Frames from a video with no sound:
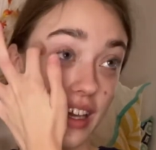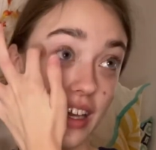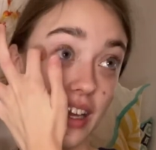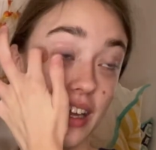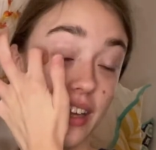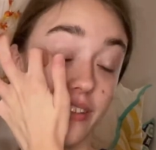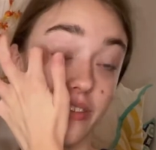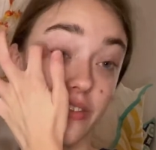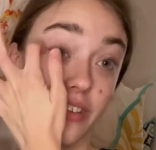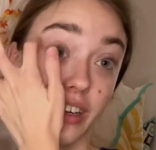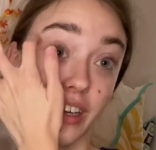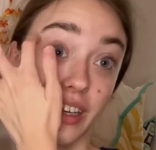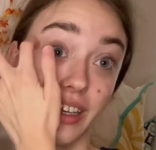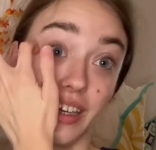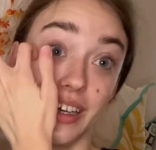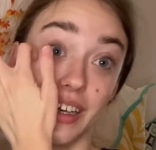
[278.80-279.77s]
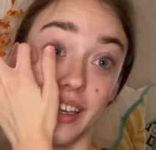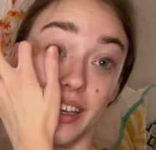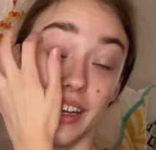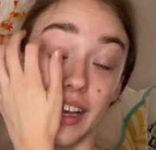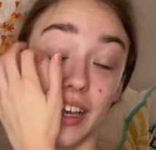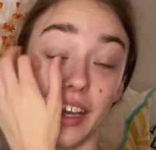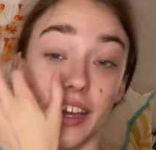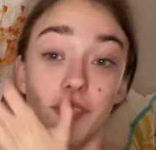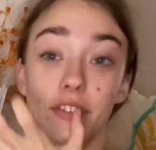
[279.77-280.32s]
and it was very good, and
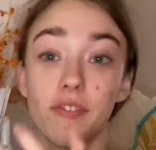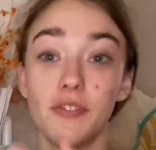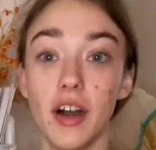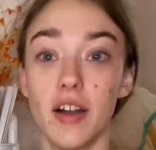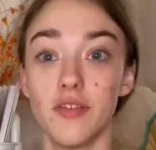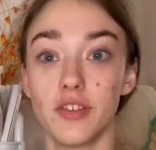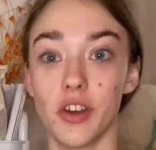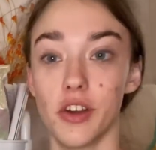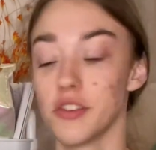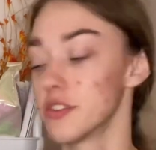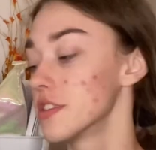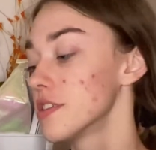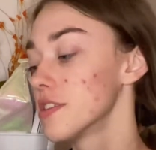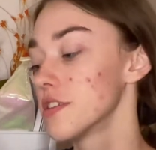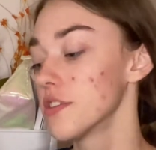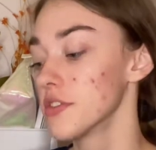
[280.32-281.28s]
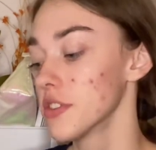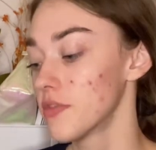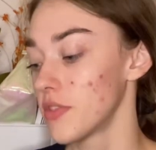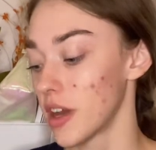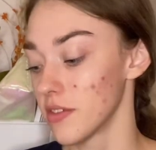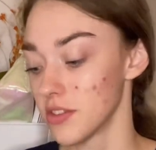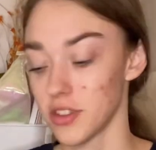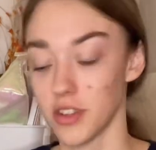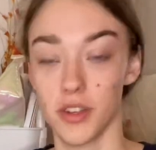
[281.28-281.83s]
I gave it 5 stars. This is the only
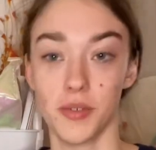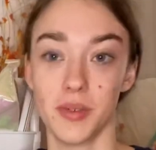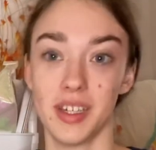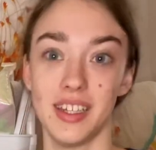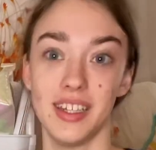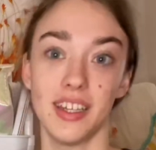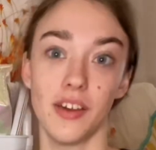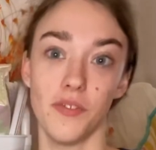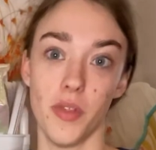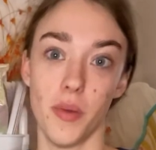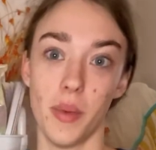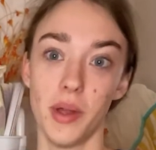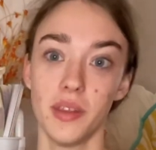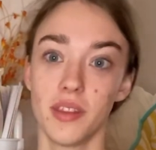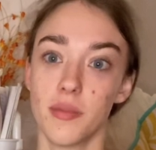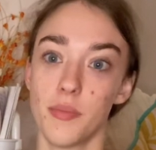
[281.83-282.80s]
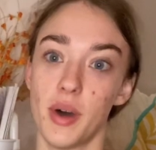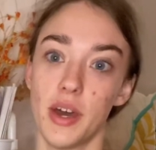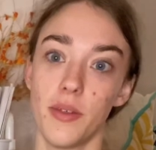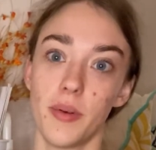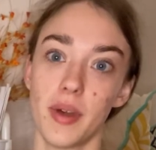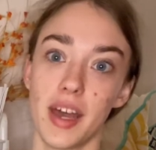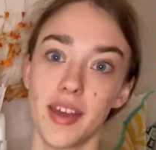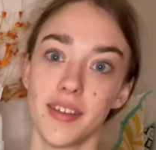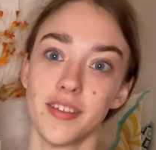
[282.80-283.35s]
5-star read of the month, by the
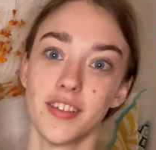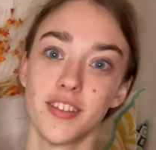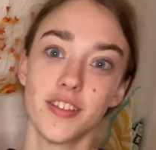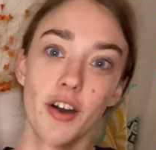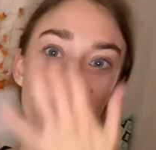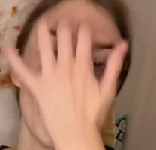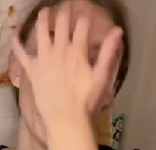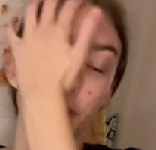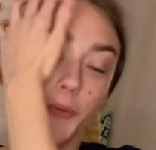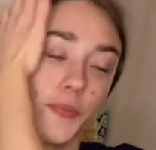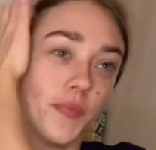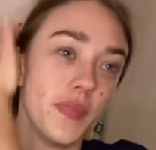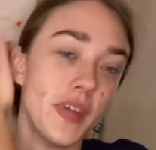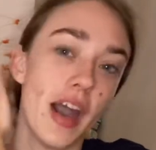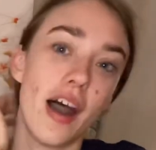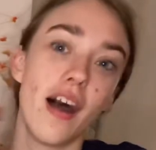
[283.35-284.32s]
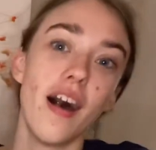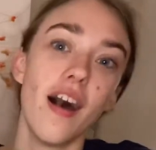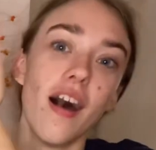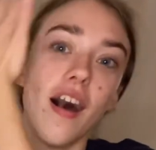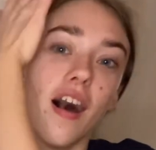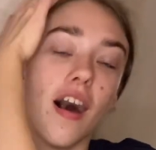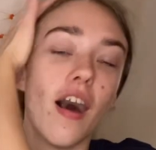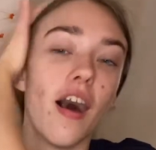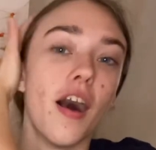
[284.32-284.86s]
way, so yeah.
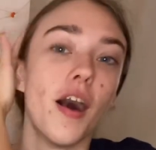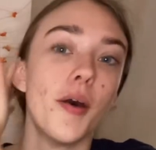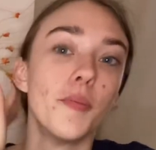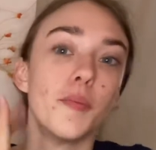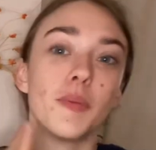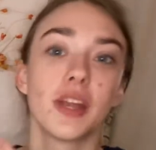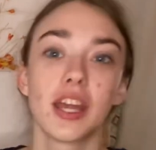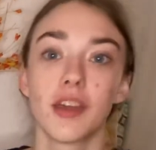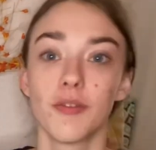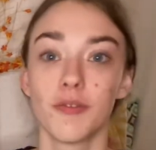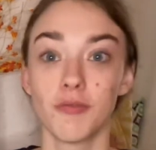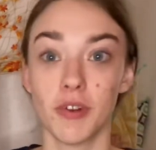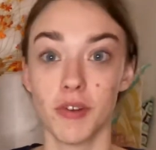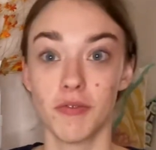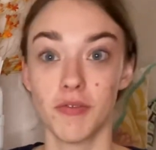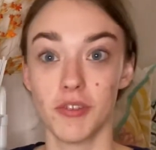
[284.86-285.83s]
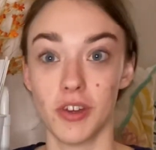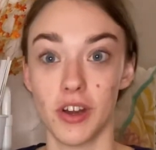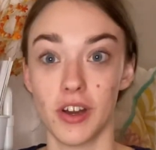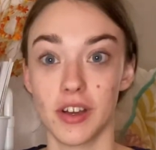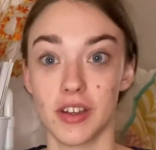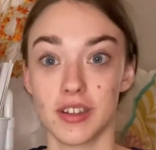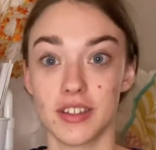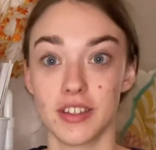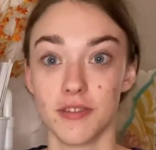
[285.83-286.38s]
But I gave it 5
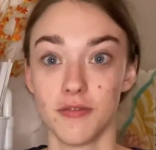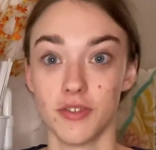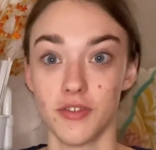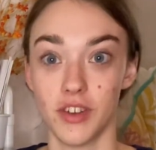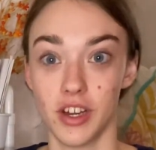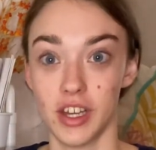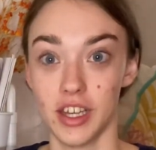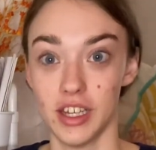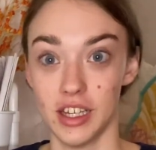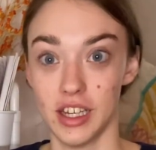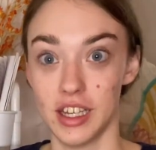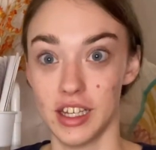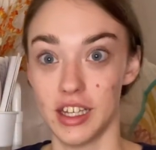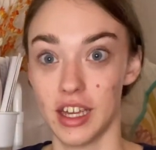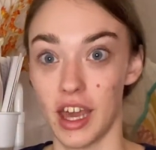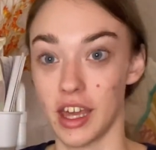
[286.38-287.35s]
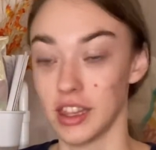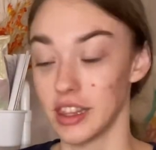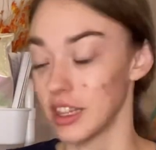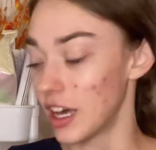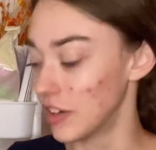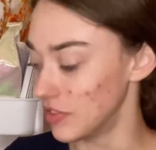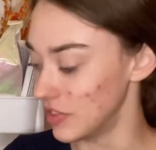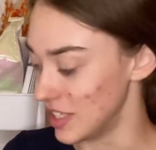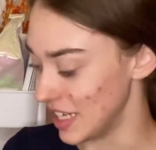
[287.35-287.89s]
stars. It was very good. I
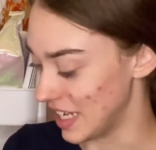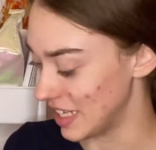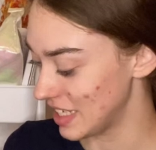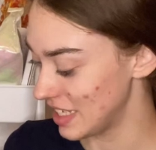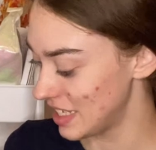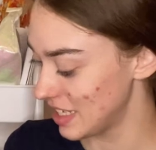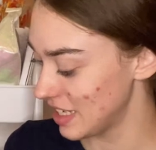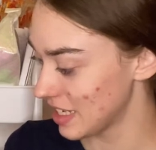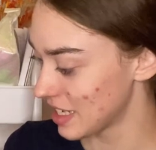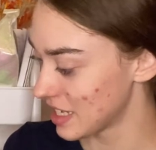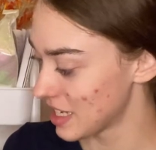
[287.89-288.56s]
loved it.